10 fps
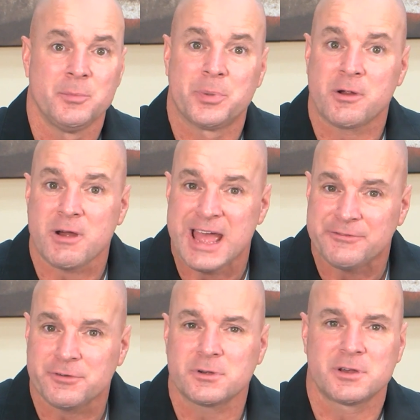But our
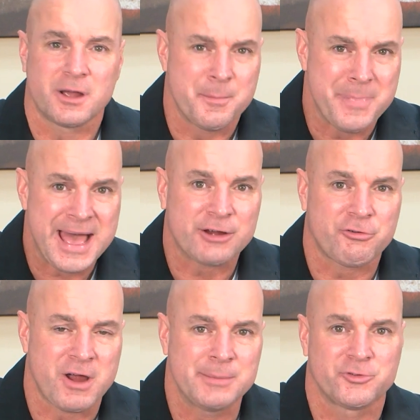effort to combat
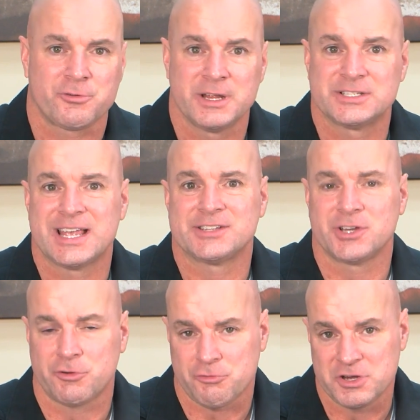crime trends
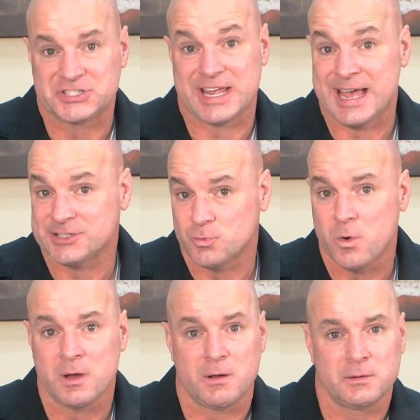has increased as
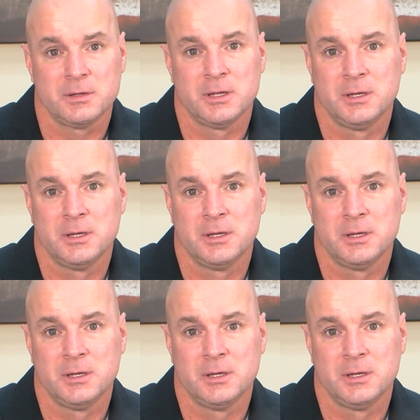well.